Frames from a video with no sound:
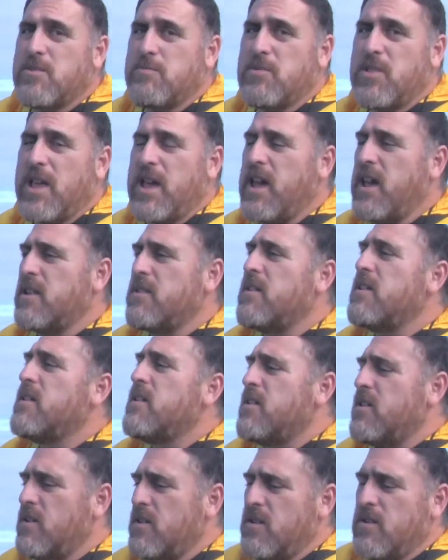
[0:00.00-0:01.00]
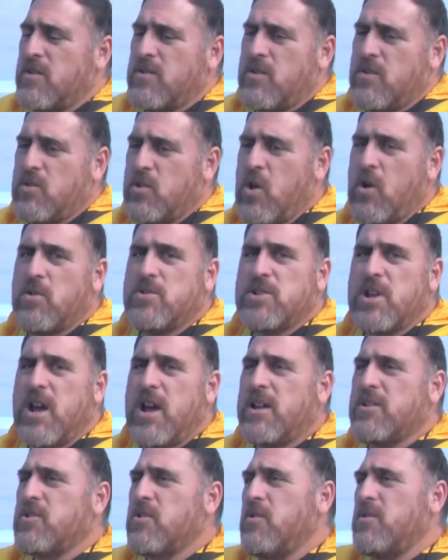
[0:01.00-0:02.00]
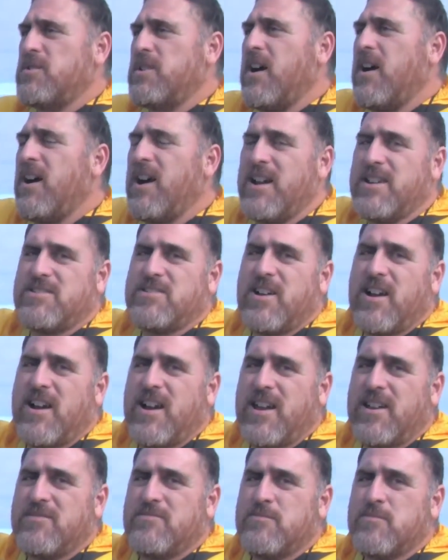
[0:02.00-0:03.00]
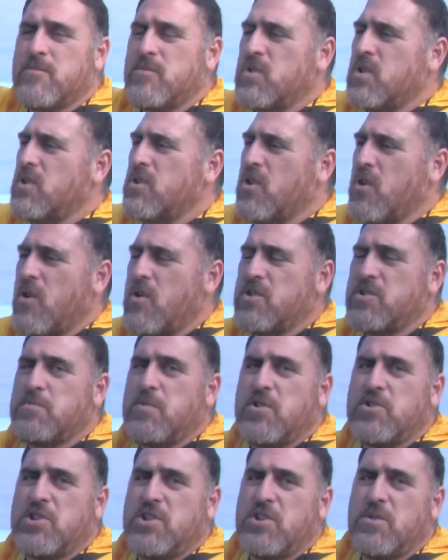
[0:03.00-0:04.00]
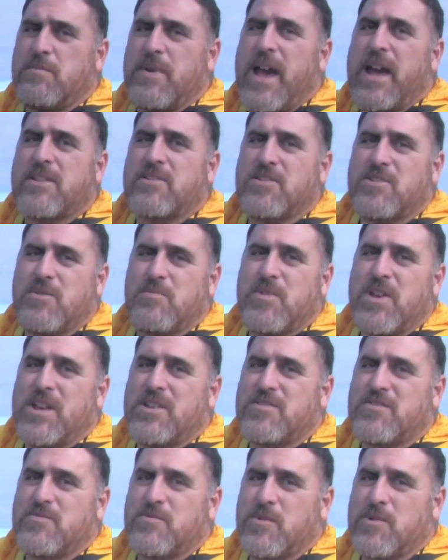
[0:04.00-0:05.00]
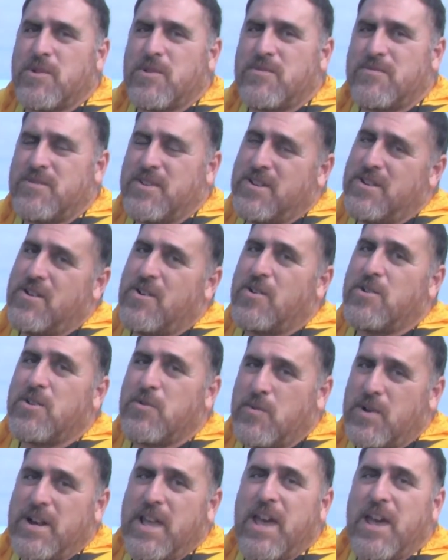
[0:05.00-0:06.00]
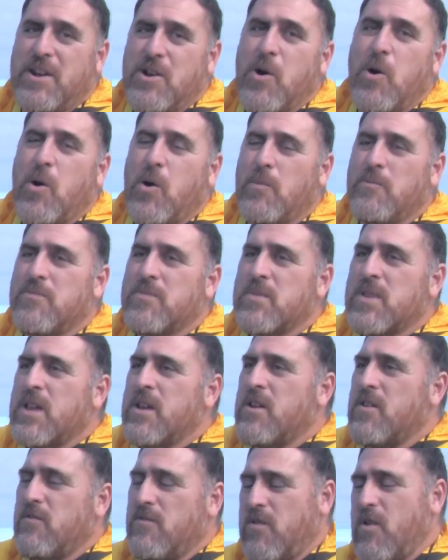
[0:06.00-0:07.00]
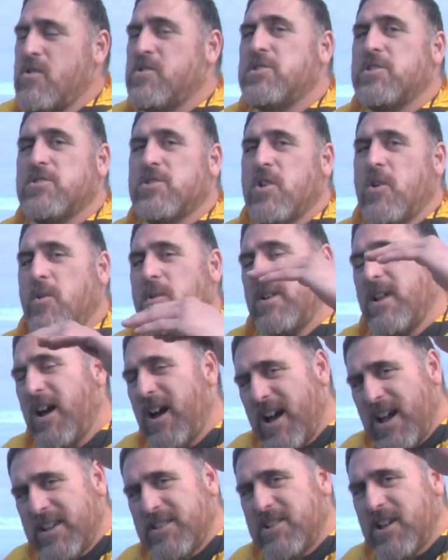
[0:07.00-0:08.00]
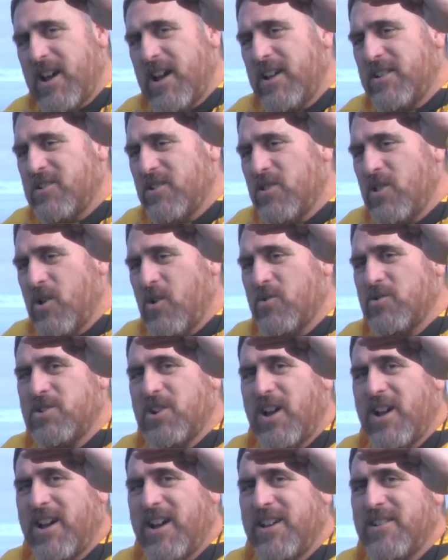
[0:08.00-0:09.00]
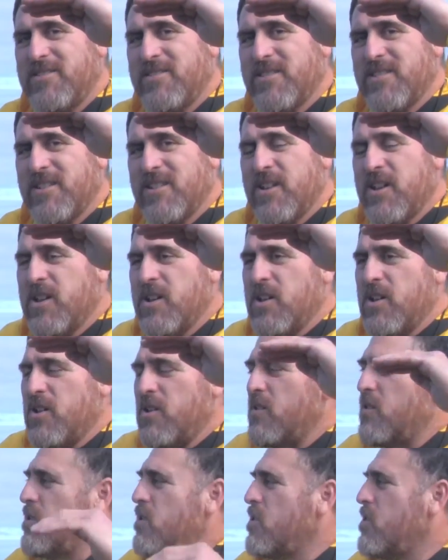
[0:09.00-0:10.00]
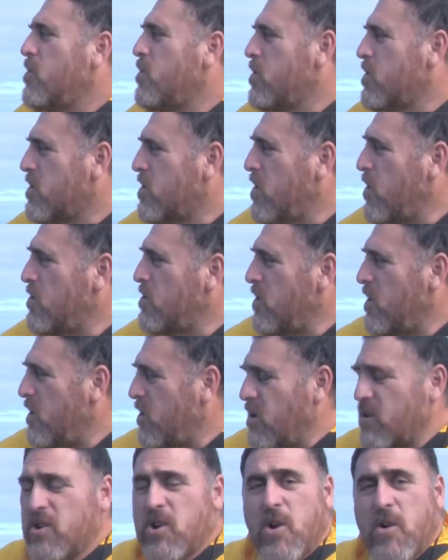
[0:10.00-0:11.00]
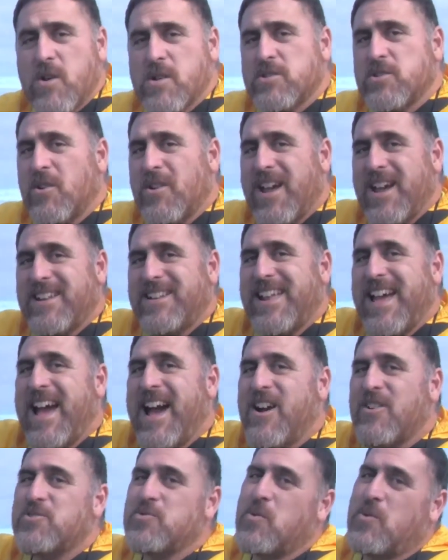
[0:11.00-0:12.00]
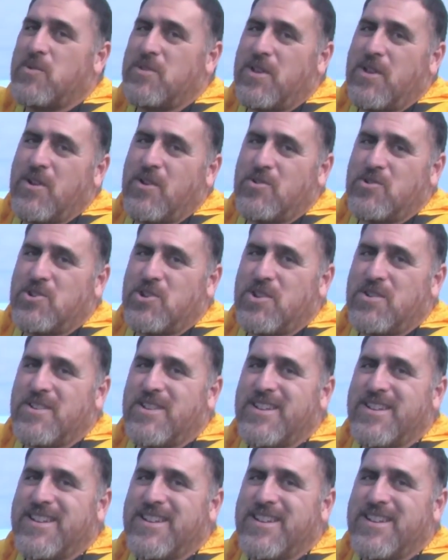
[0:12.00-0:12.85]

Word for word: to plan low tide going to high tide, currents pushing you back to the beach for, you know, you want to head home, versus going high tide to low tide where currents are heading out toward the ocean.